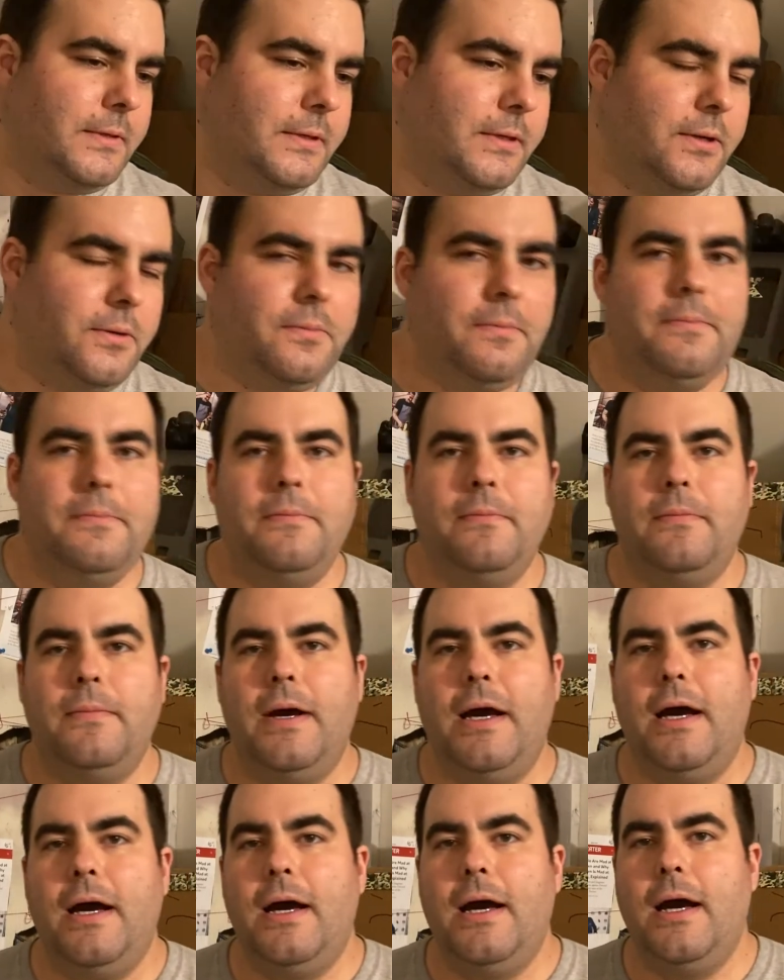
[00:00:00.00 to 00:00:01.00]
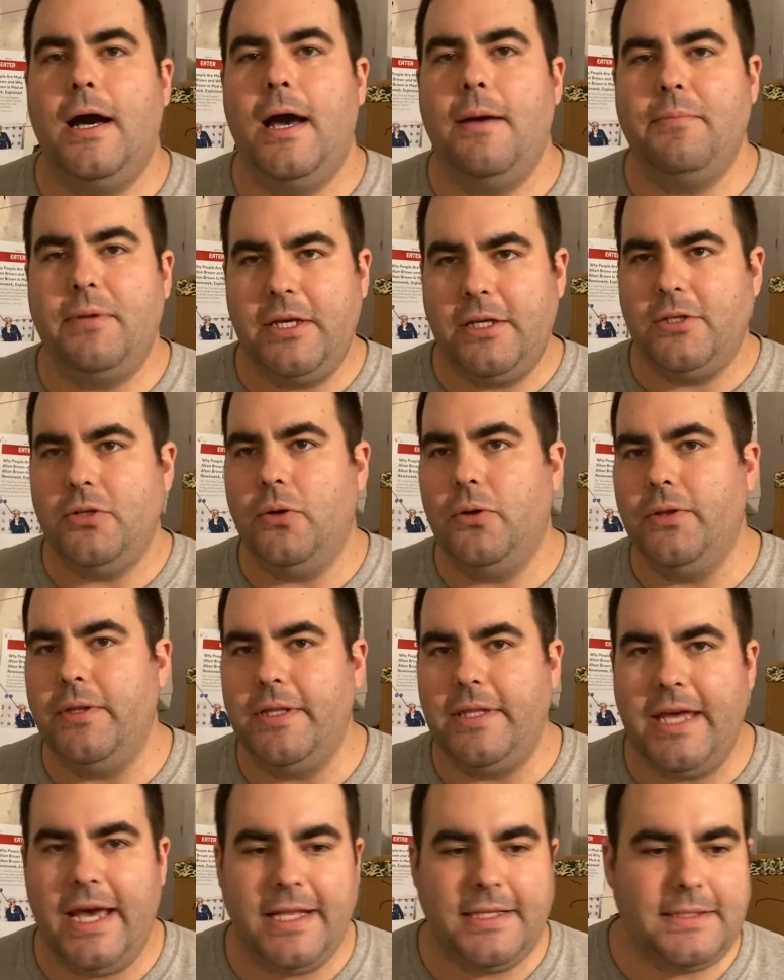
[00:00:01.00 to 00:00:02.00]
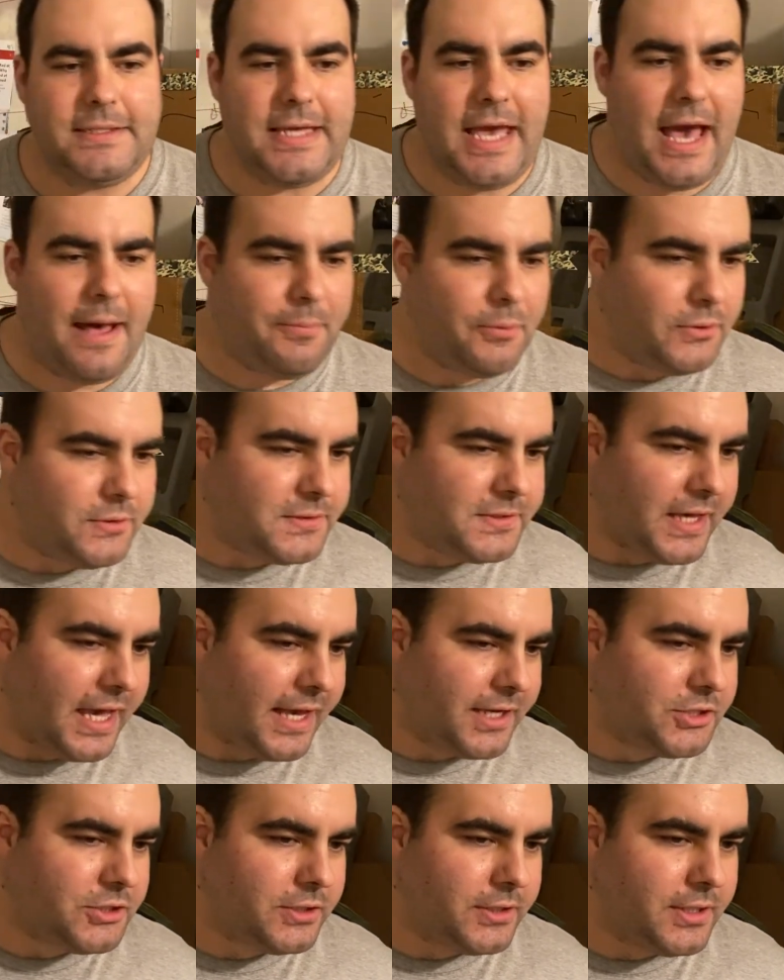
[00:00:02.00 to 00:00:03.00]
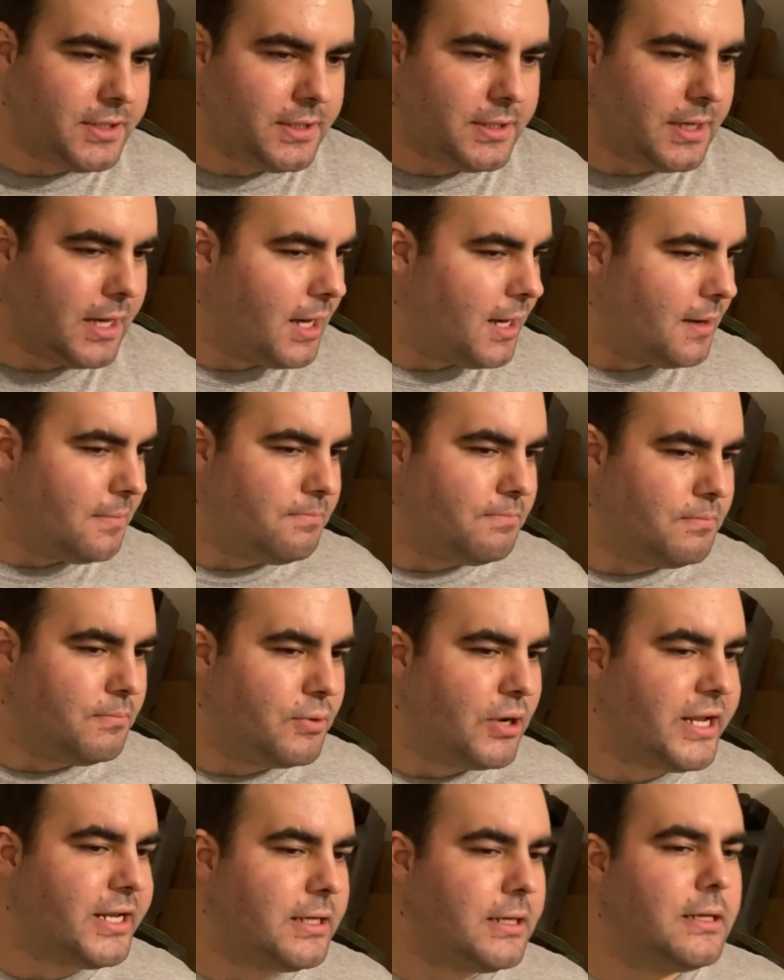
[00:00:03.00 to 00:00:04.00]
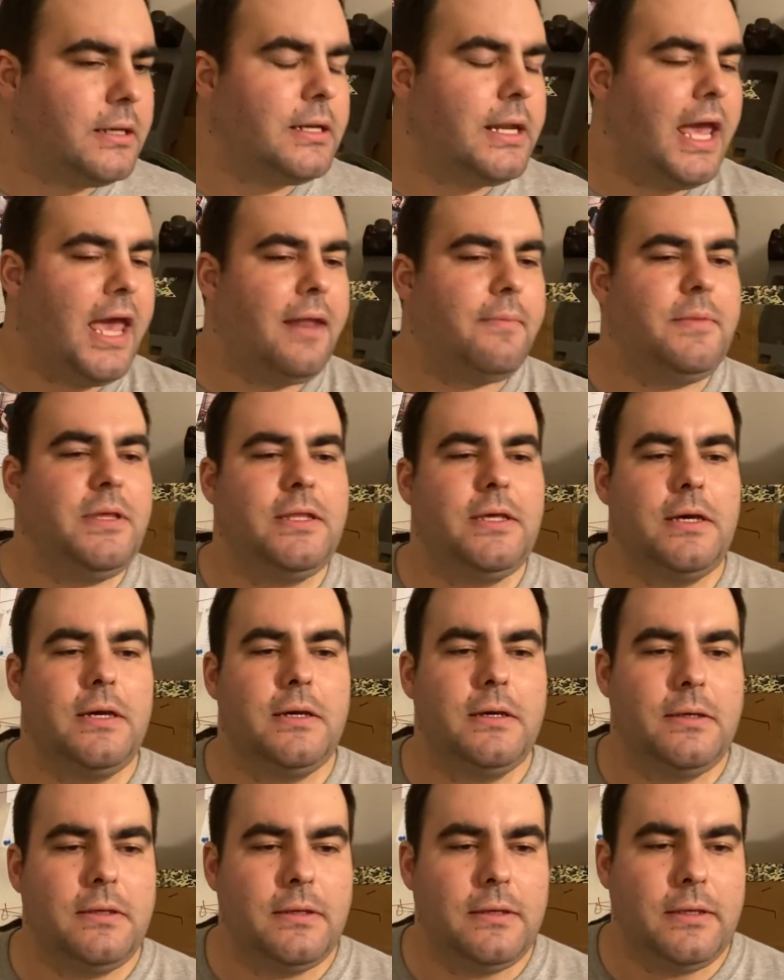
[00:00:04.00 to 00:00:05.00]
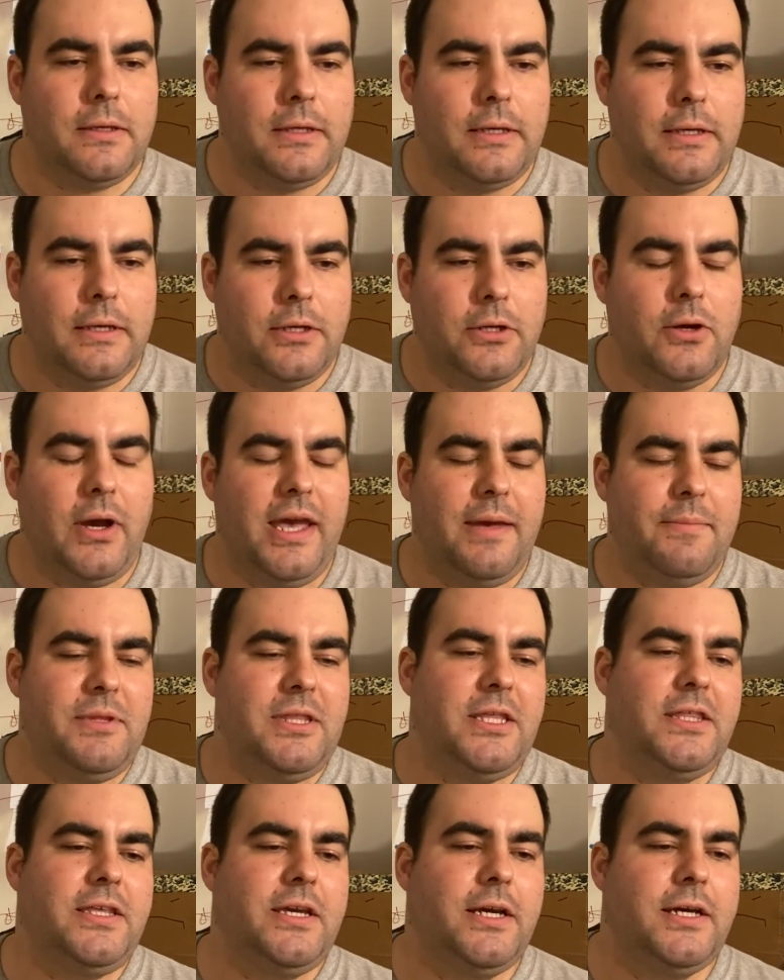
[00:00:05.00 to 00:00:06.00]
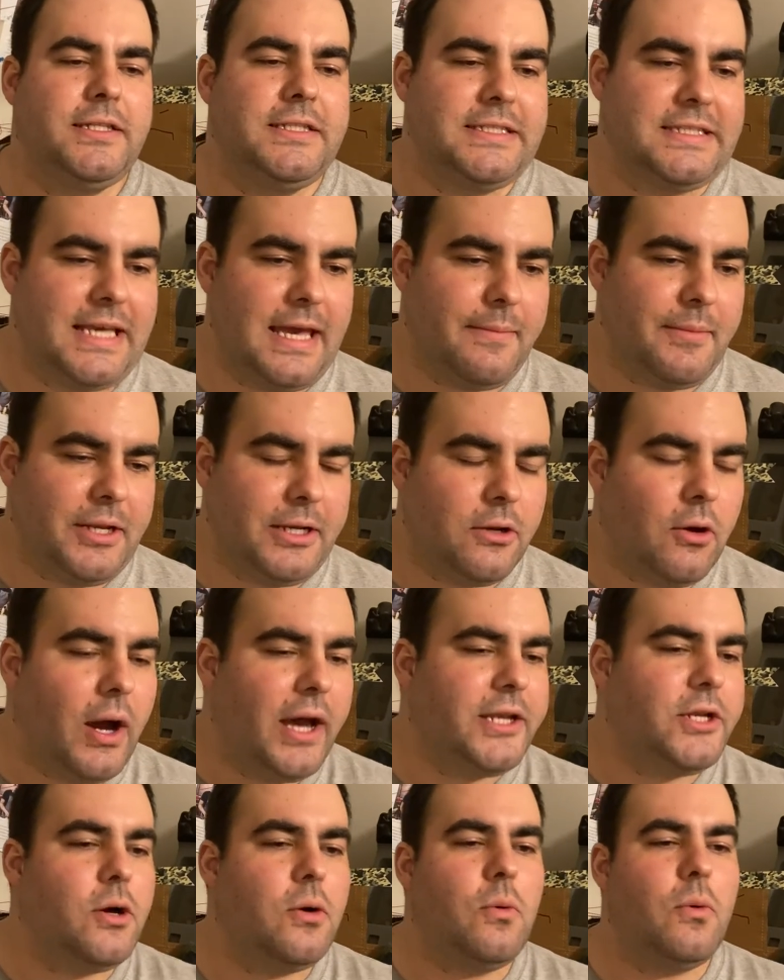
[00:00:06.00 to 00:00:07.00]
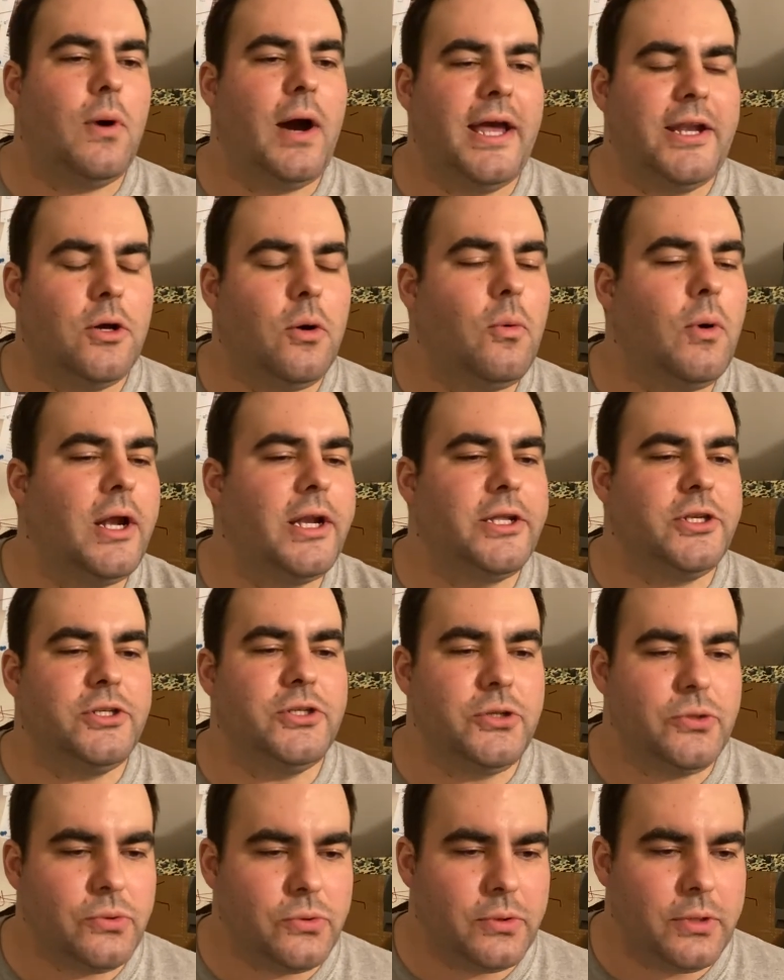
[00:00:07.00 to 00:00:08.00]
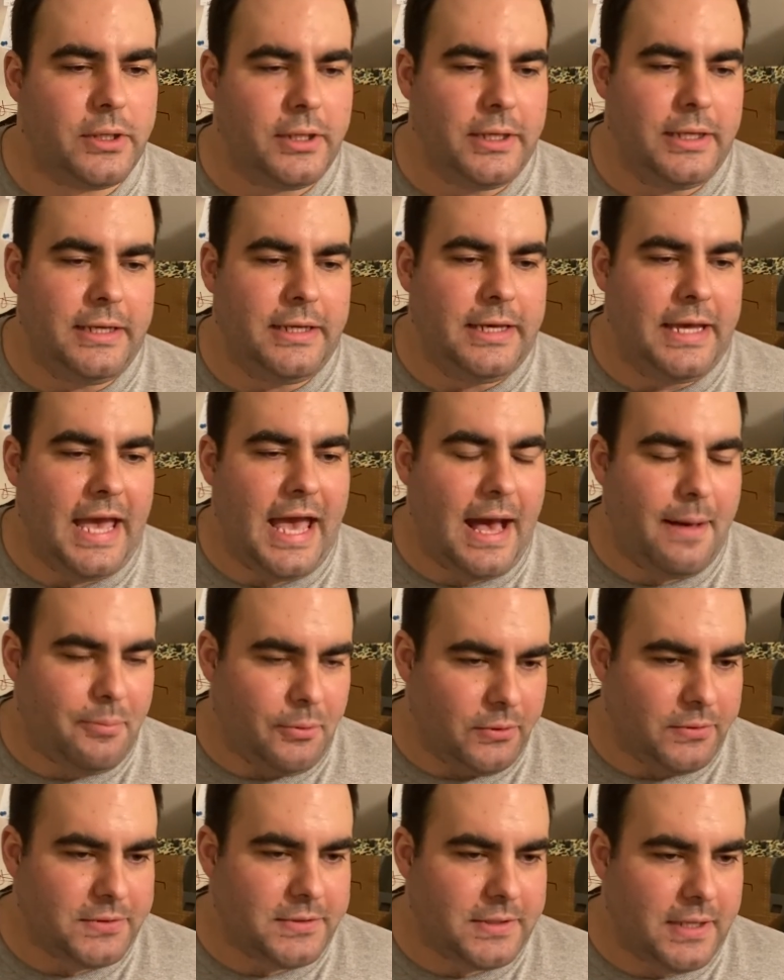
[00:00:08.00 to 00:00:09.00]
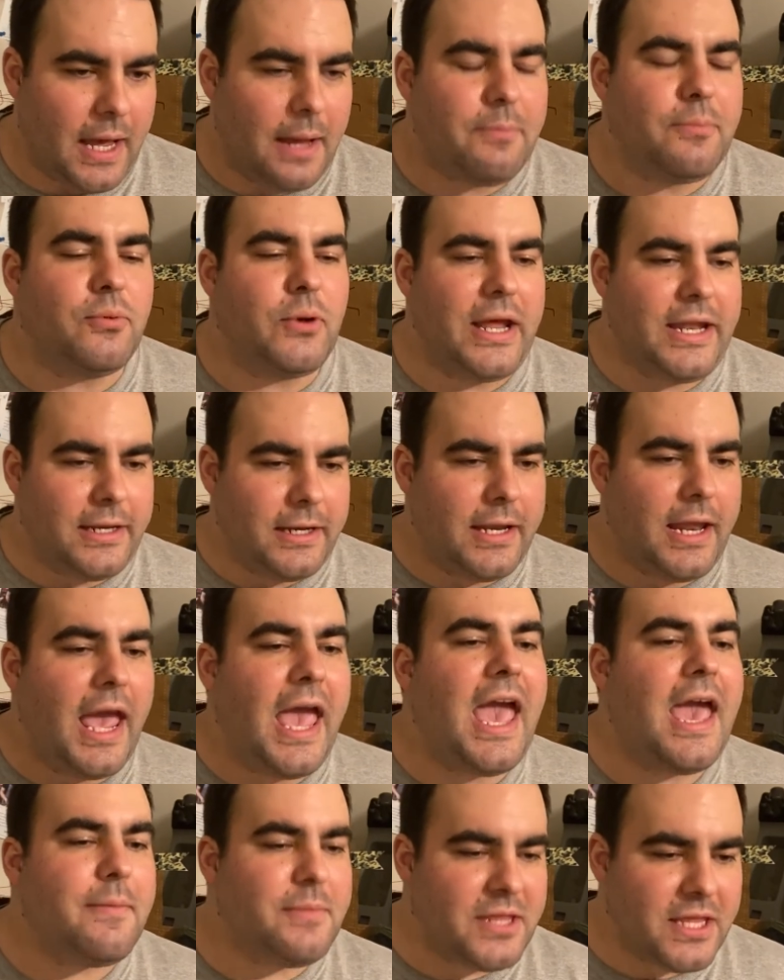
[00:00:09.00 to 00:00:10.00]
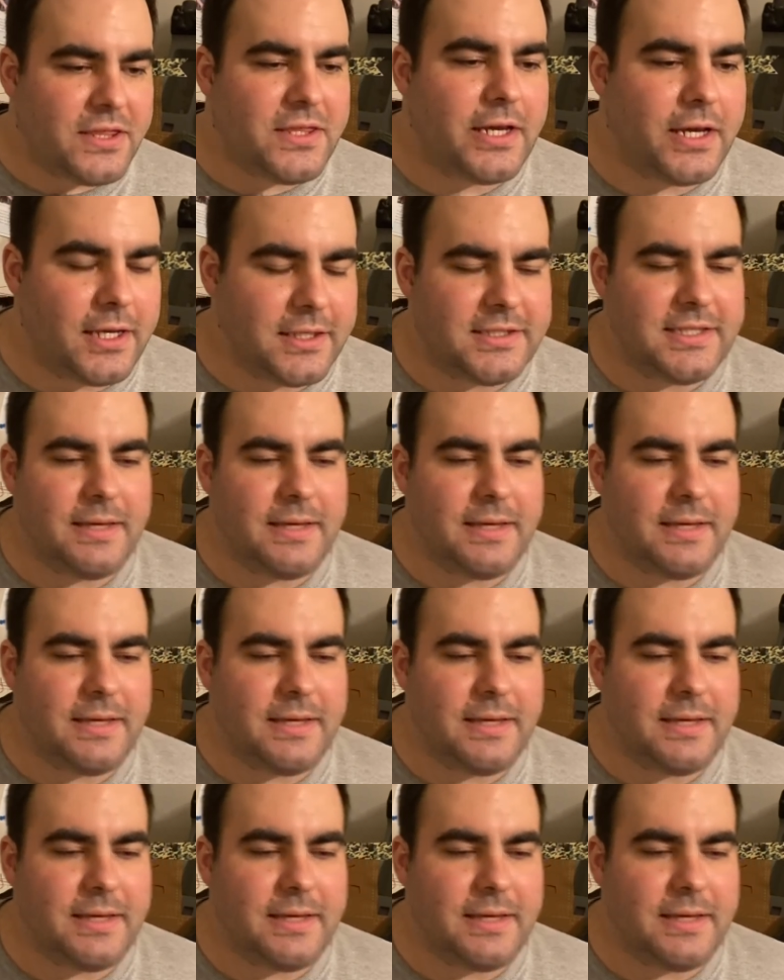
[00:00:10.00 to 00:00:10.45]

Nope. Uh, I'm being told that that's apples, actually. Uh, Brent, hand me the... No, hand me the thing on salmon. No, I don't, I don't want to do apples. I, Brent, hand me the thing on